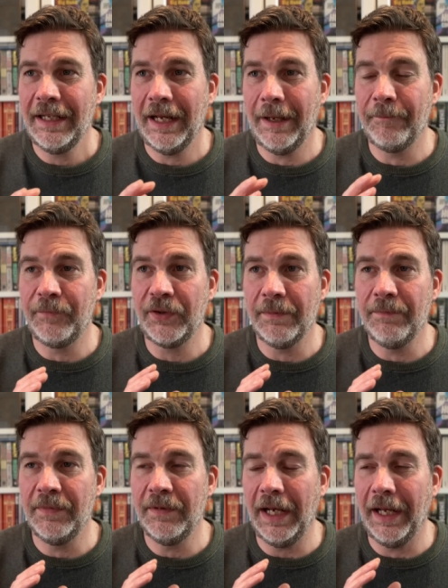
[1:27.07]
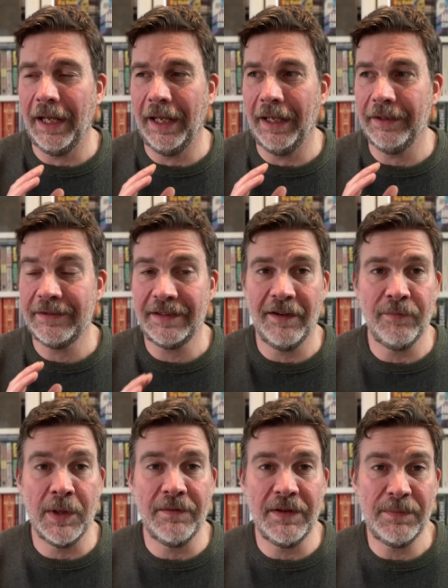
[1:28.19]
some snuff
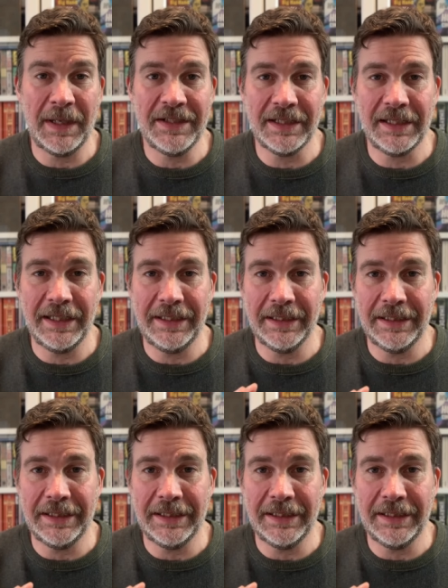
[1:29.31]
movies basically